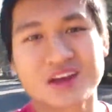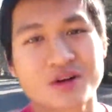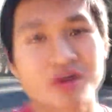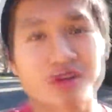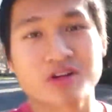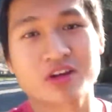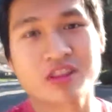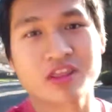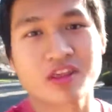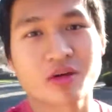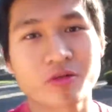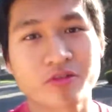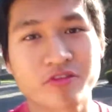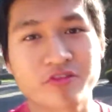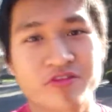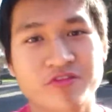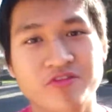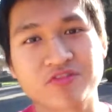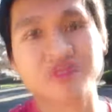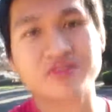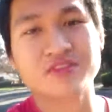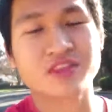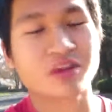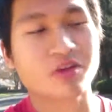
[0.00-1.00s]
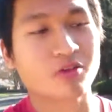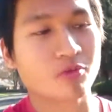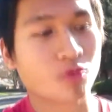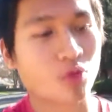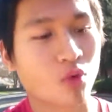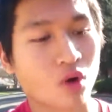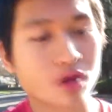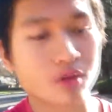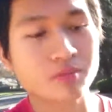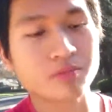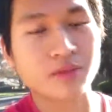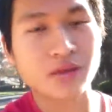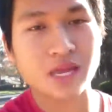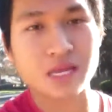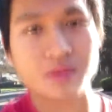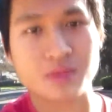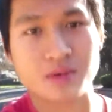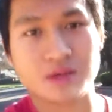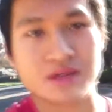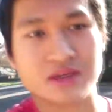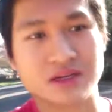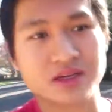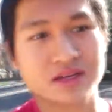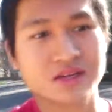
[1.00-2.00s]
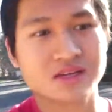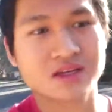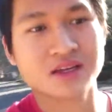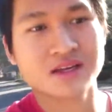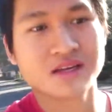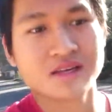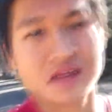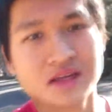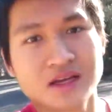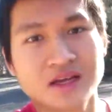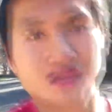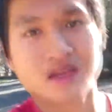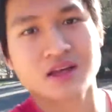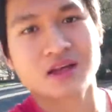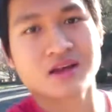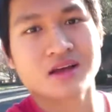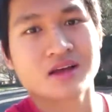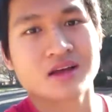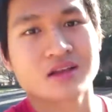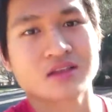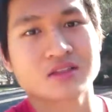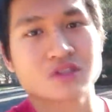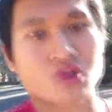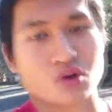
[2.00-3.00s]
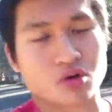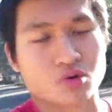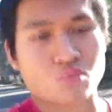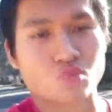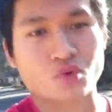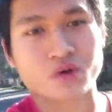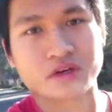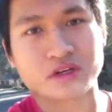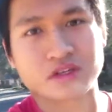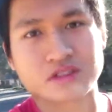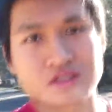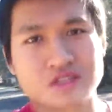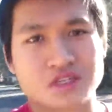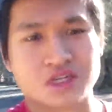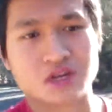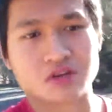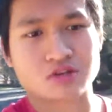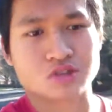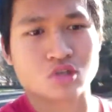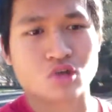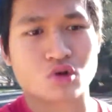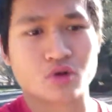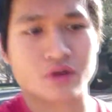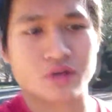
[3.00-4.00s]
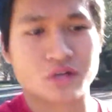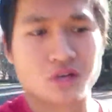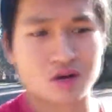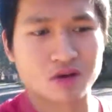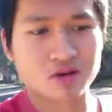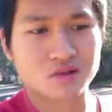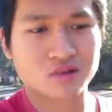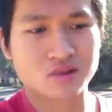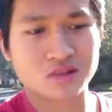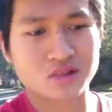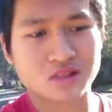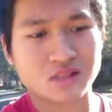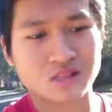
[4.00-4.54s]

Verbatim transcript: their their their one baby turned one years old, you know?